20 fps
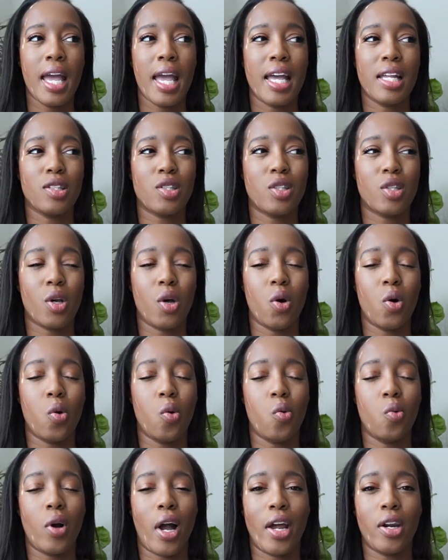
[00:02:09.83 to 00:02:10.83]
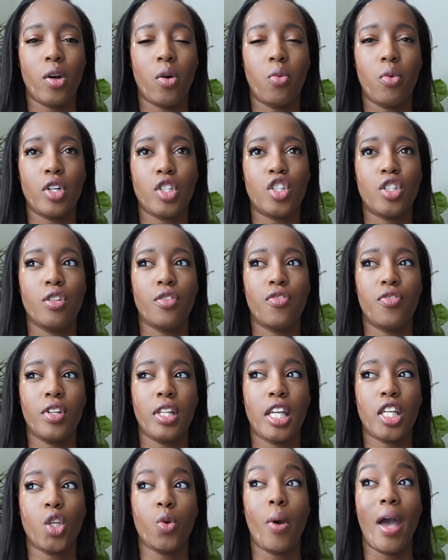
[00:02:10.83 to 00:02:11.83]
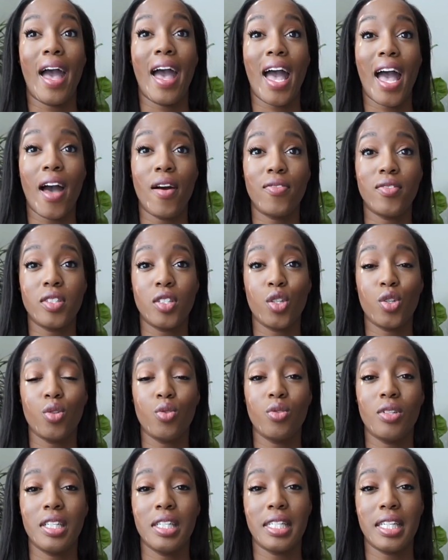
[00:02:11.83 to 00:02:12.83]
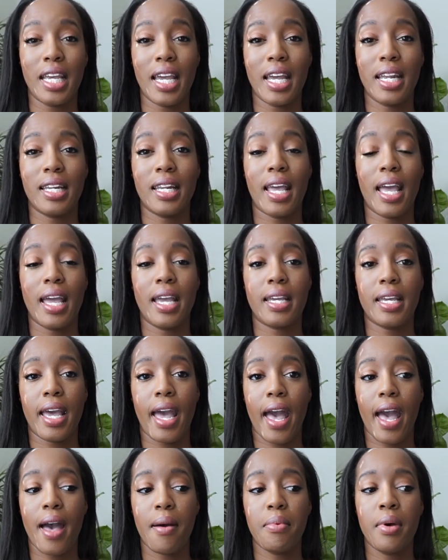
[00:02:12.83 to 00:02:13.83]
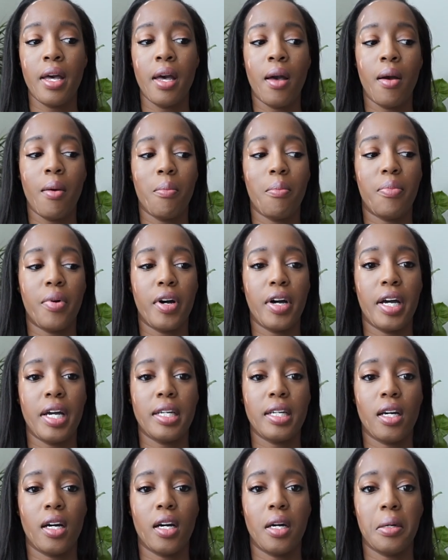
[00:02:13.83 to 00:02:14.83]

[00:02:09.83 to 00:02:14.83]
And so I don't want you to feel like you have to decant a cab, but